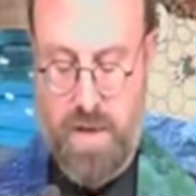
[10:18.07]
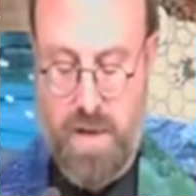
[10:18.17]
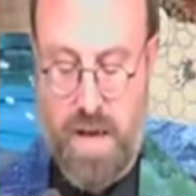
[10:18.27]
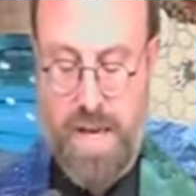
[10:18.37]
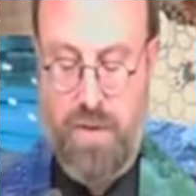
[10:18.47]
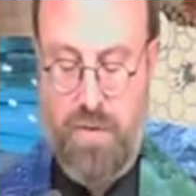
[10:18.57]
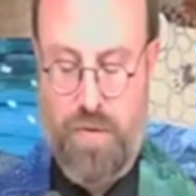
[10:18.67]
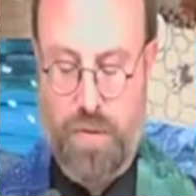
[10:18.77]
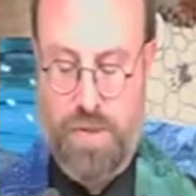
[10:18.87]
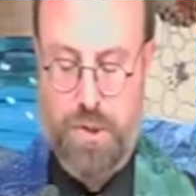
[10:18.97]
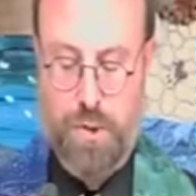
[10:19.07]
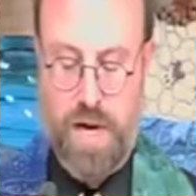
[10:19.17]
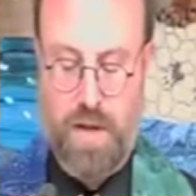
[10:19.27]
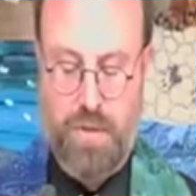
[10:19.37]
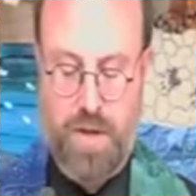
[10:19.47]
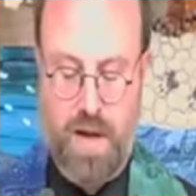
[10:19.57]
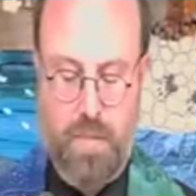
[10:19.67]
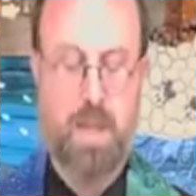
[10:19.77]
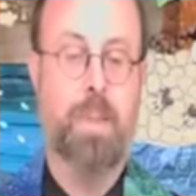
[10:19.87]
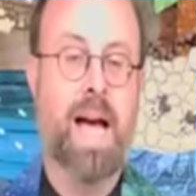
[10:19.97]
"I can feel the strength
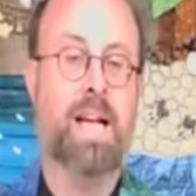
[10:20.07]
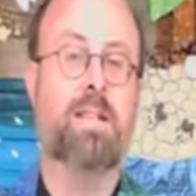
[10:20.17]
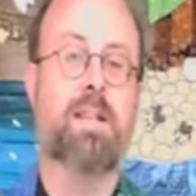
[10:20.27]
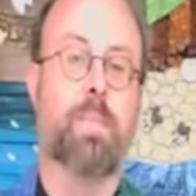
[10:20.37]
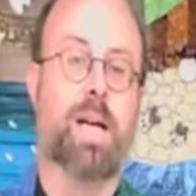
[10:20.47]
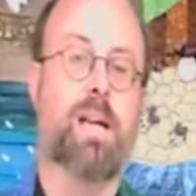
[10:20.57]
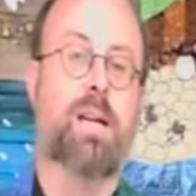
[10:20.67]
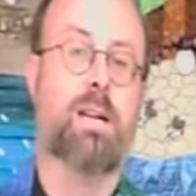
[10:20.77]
coming back to me.